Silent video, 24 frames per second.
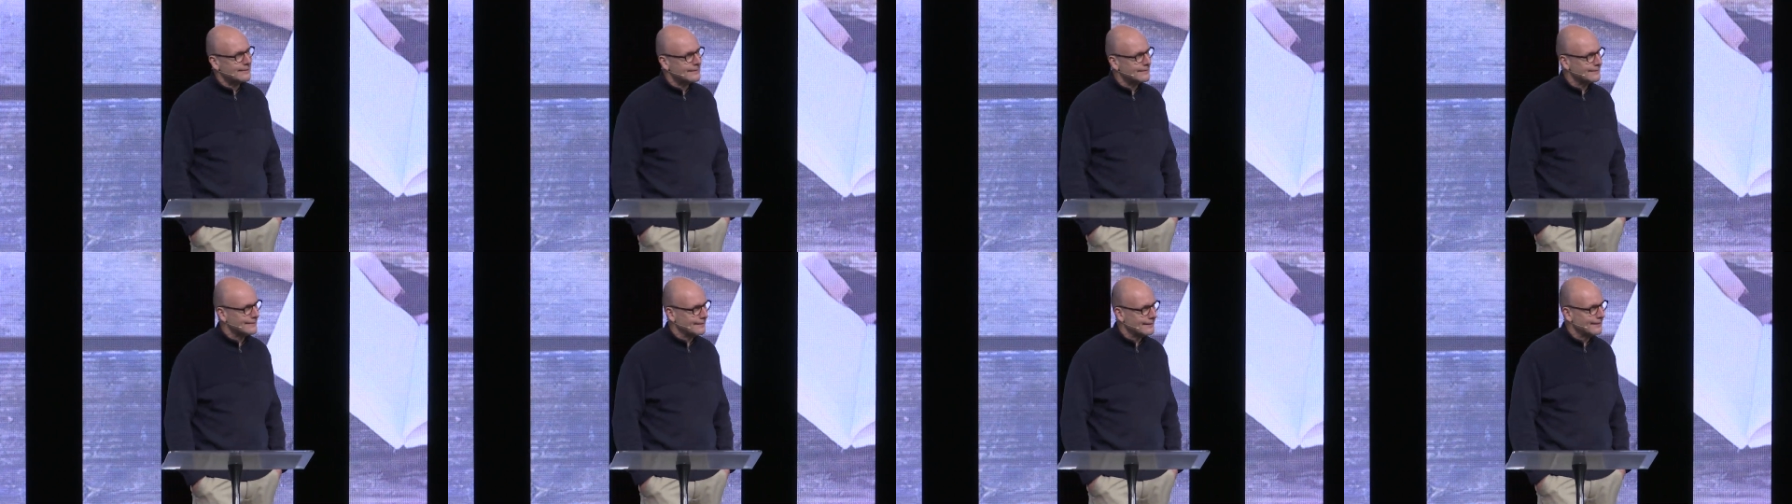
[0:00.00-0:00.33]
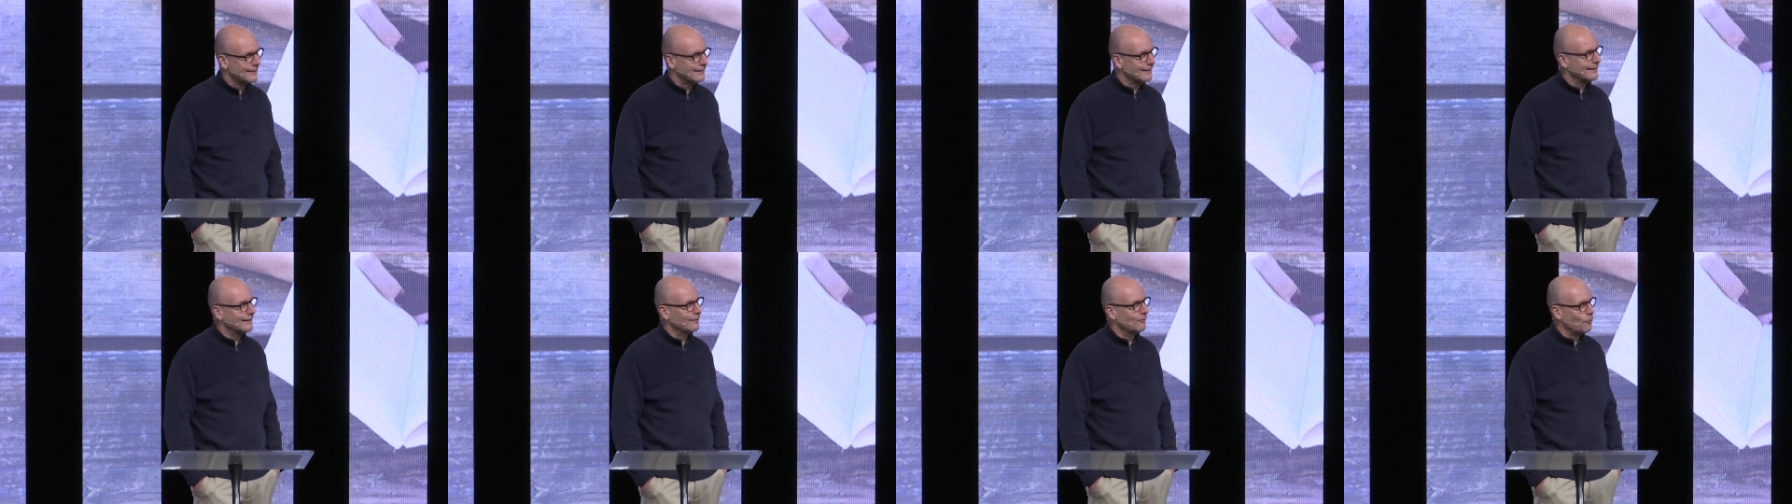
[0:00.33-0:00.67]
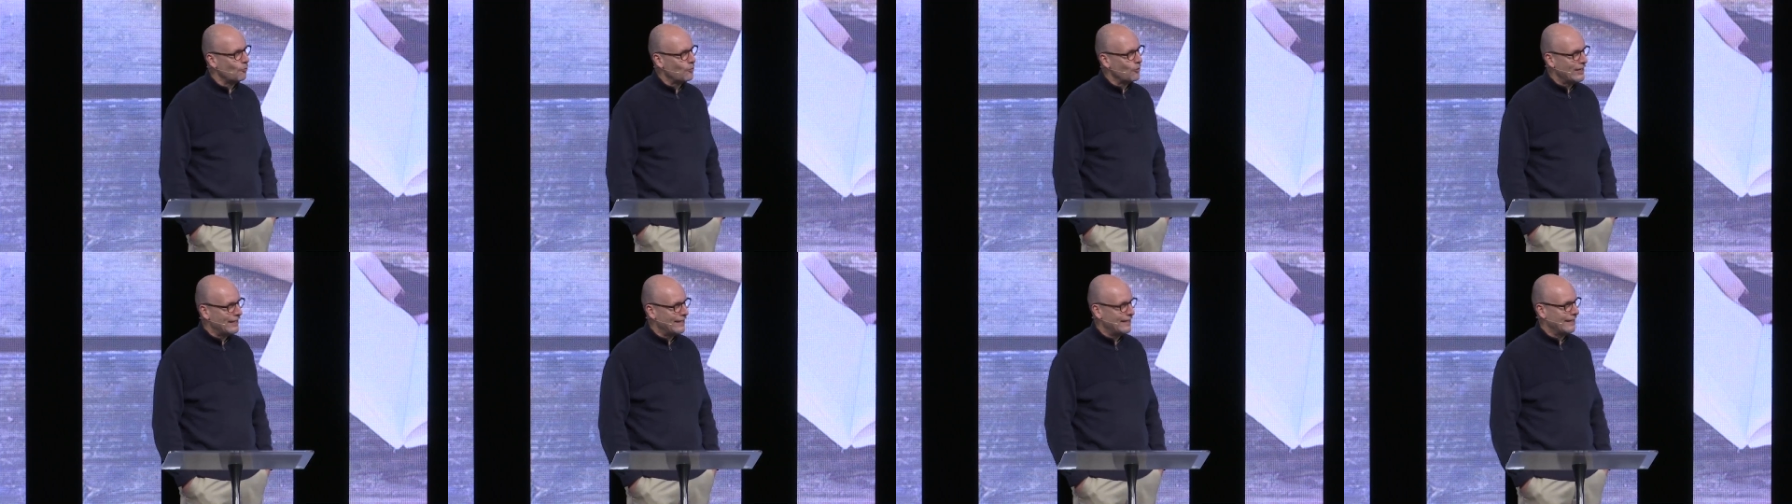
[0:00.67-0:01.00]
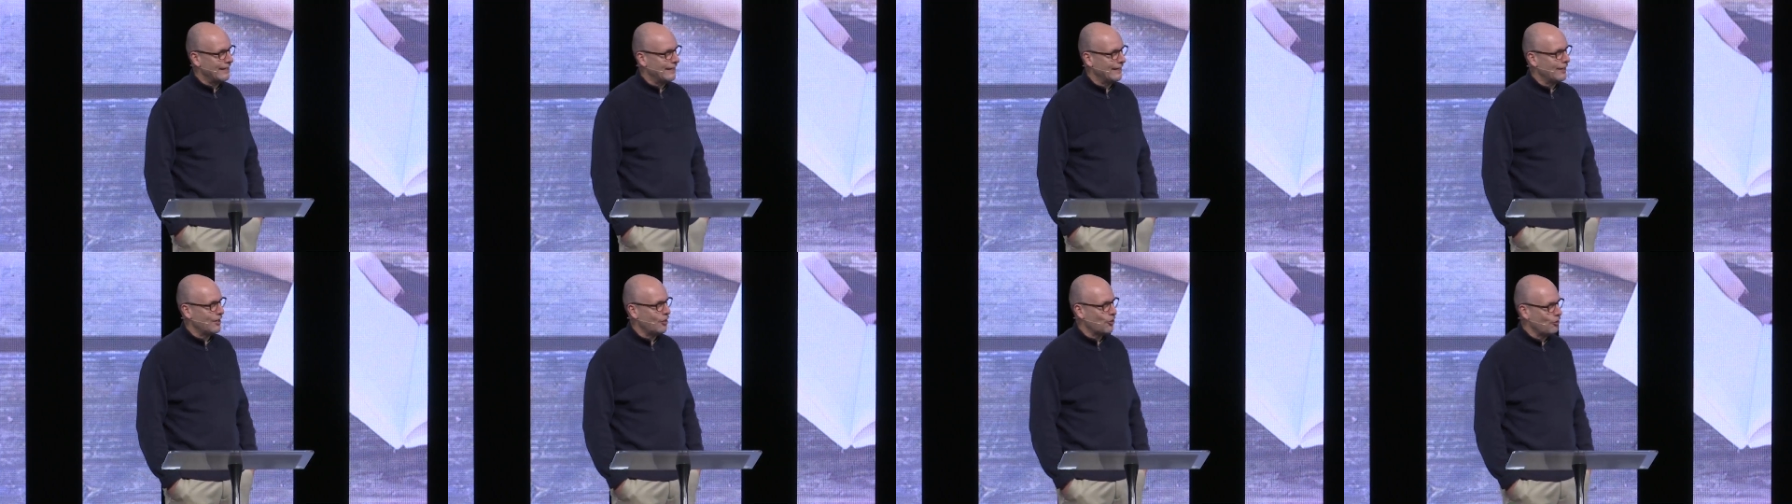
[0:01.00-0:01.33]
City
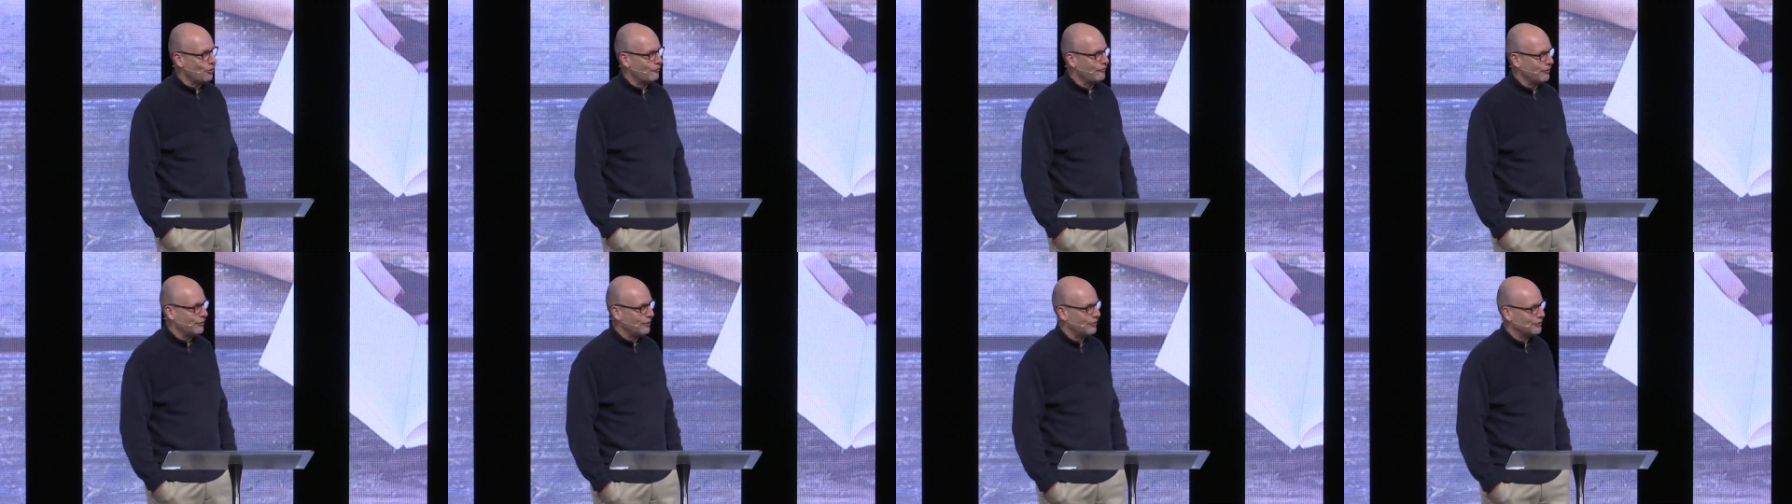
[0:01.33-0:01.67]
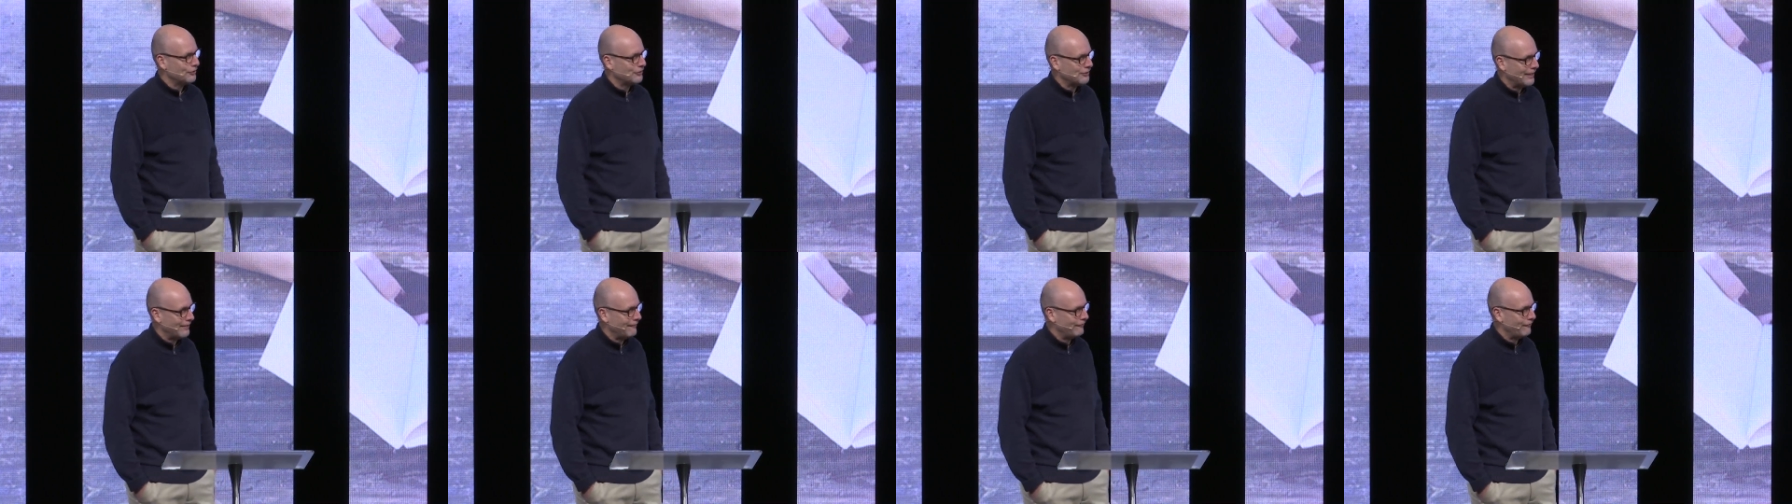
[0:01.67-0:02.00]
win over San